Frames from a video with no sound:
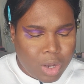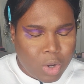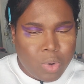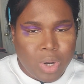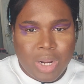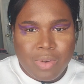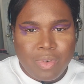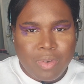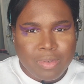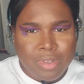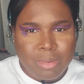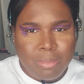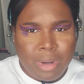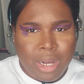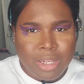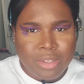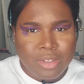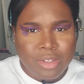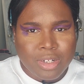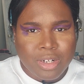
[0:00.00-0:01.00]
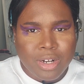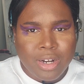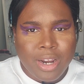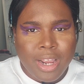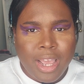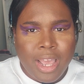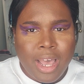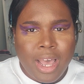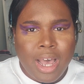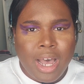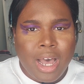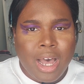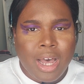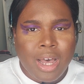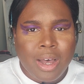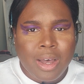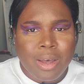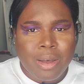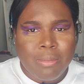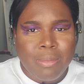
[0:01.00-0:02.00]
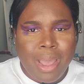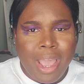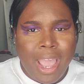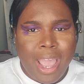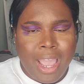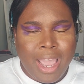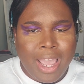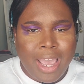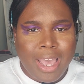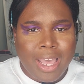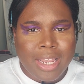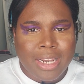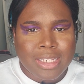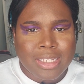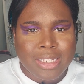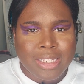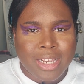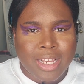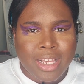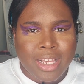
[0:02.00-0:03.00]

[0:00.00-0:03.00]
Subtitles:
or whatever, it was a monster. And